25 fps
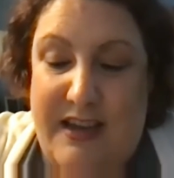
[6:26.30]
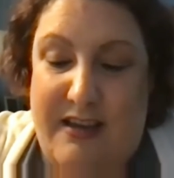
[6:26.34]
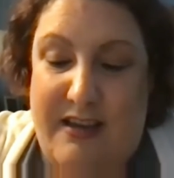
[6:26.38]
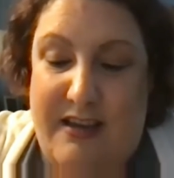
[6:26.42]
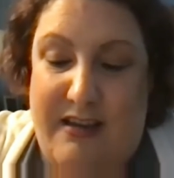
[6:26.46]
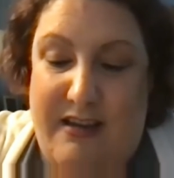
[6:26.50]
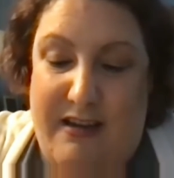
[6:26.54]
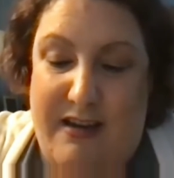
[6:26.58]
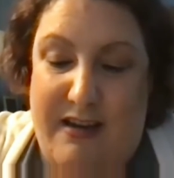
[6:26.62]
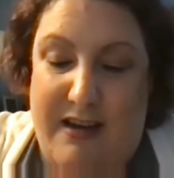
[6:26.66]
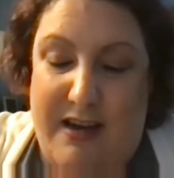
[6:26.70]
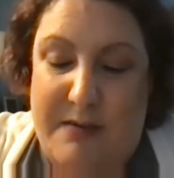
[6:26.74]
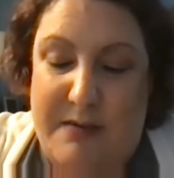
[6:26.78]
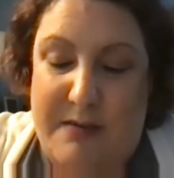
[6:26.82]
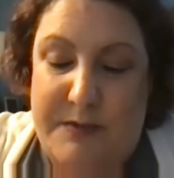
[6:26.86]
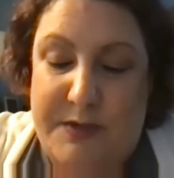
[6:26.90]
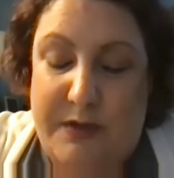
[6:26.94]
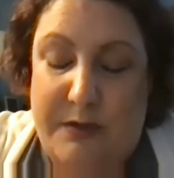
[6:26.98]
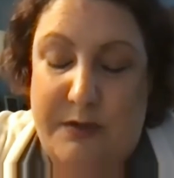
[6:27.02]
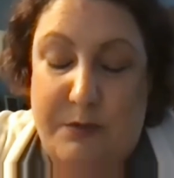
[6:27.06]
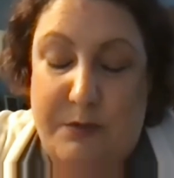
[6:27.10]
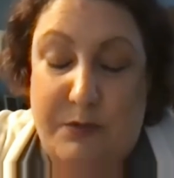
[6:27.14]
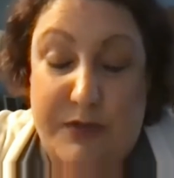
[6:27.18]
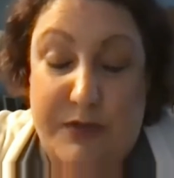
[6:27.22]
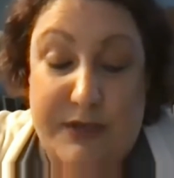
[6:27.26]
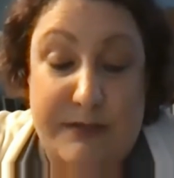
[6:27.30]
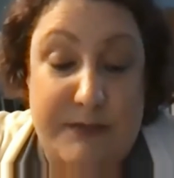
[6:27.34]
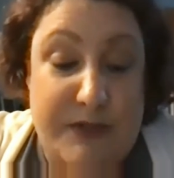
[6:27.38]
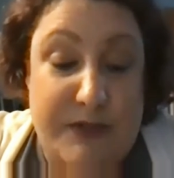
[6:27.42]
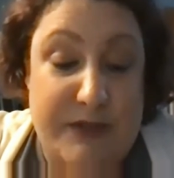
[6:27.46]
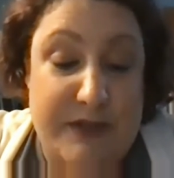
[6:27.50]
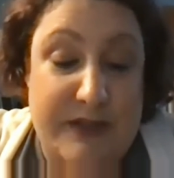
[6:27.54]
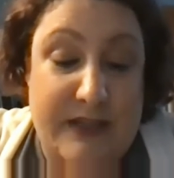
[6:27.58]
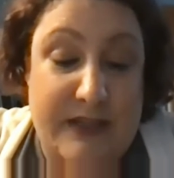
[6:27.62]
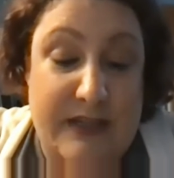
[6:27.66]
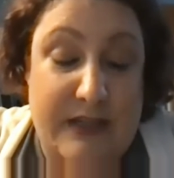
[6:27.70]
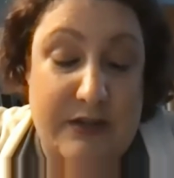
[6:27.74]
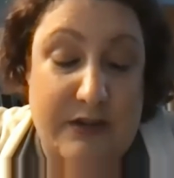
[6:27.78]
Um, so I was a
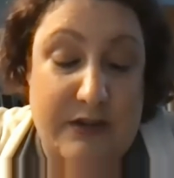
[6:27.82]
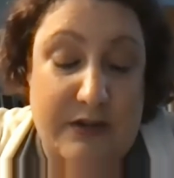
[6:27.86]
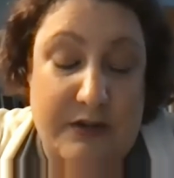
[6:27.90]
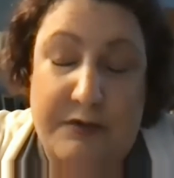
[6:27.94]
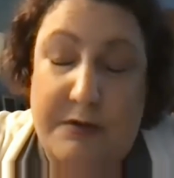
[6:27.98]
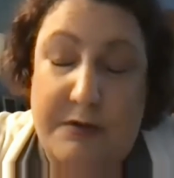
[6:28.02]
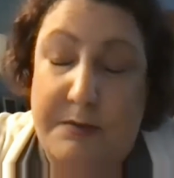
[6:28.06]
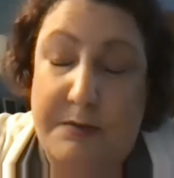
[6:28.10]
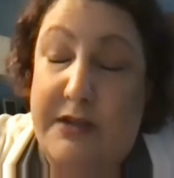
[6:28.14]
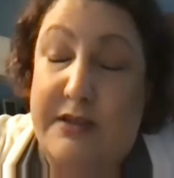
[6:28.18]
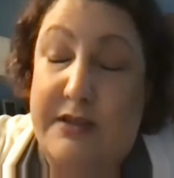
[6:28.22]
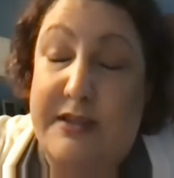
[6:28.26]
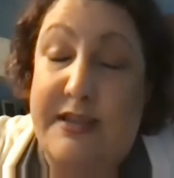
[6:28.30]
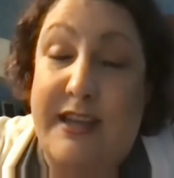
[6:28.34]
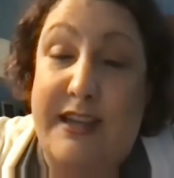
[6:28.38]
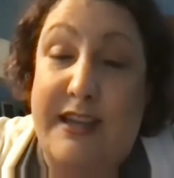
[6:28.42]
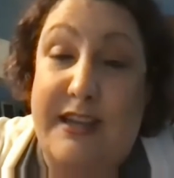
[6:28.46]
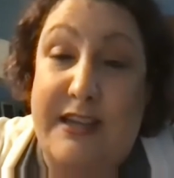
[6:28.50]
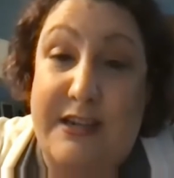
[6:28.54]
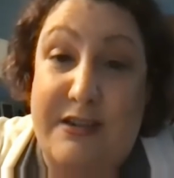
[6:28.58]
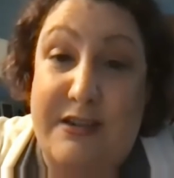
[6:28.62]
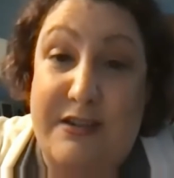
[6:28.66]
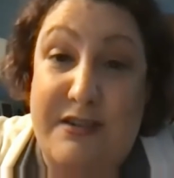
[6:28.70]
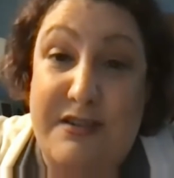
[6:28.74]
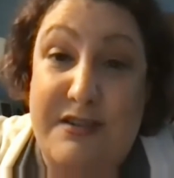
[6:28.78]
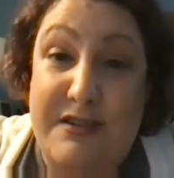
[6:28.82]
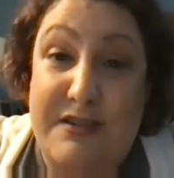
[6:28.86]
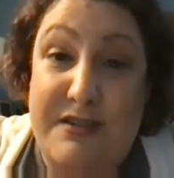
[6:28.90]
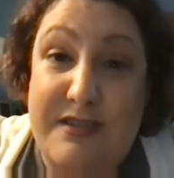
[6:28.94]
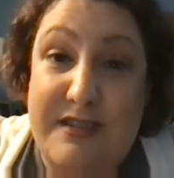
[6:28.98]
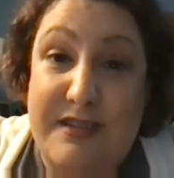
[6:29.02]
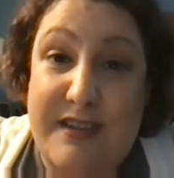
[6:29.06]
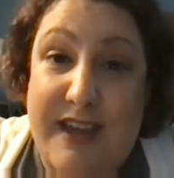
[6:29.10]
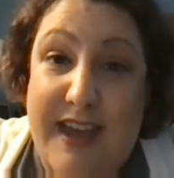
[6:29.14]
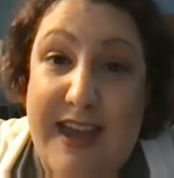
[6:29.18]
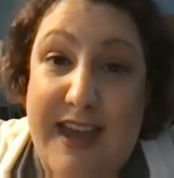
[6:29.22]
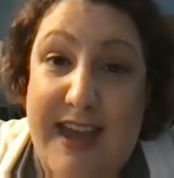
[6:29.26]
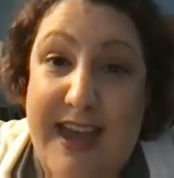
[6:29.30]
music teacher for about 10 years
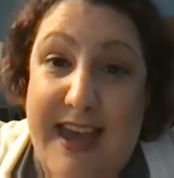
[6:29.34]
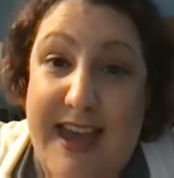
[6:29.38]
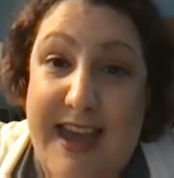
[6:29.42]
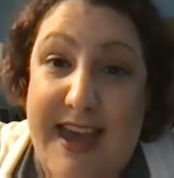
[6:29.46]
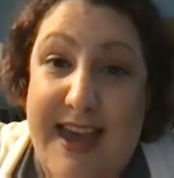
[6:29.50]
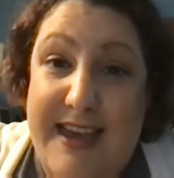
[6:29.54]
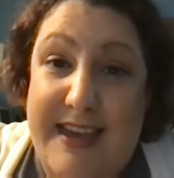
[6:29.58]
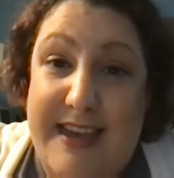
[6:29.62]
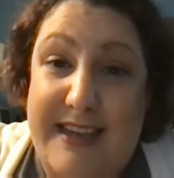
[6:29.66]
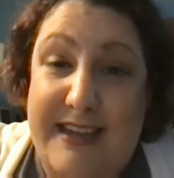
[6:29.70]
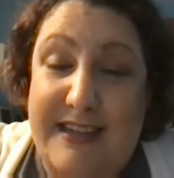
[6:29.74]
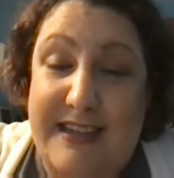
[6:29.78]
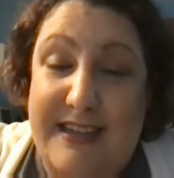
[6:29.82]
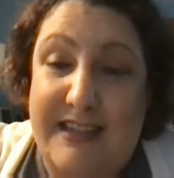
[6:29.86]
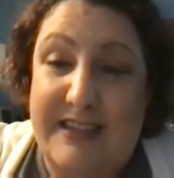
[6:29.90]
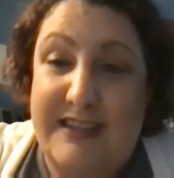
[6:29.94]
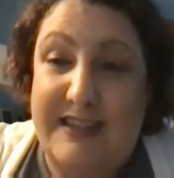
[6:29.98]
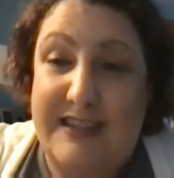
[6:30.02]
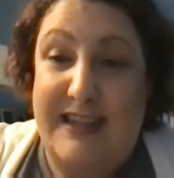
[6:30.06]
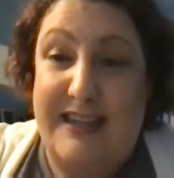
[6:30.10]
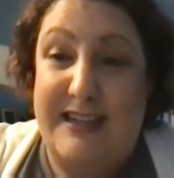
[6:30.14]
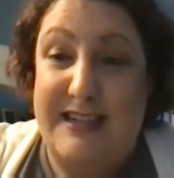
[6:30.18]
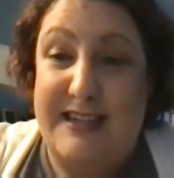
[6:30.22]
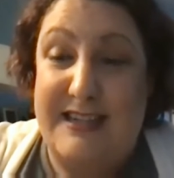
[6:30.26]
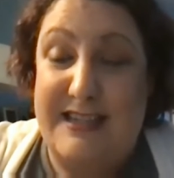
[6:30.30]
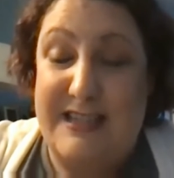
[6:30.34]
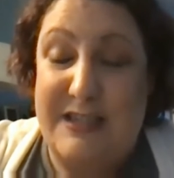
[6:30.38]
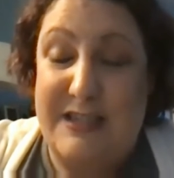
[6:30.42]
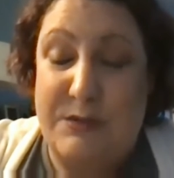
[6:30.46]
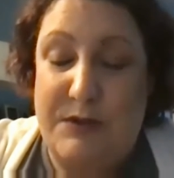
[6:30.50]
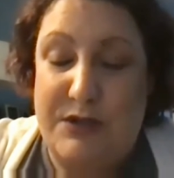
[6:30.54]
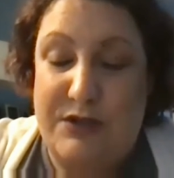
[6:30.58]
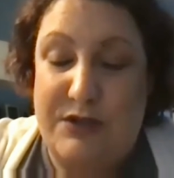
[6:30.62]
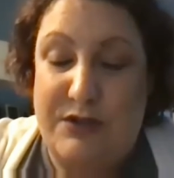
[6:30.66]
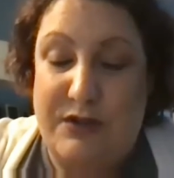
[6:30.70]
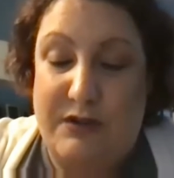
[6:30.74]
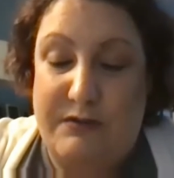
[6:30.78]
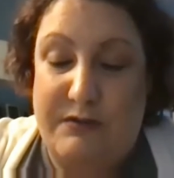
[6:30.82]
and then
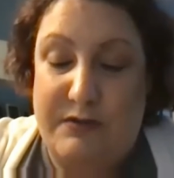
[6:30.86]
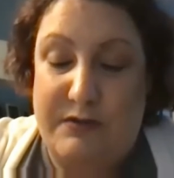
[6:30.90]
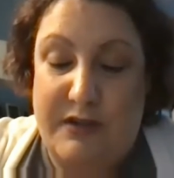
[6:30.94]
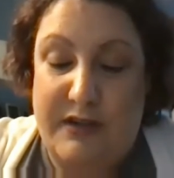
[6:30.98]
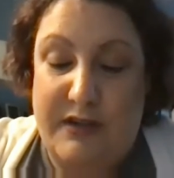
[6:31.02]
switched over,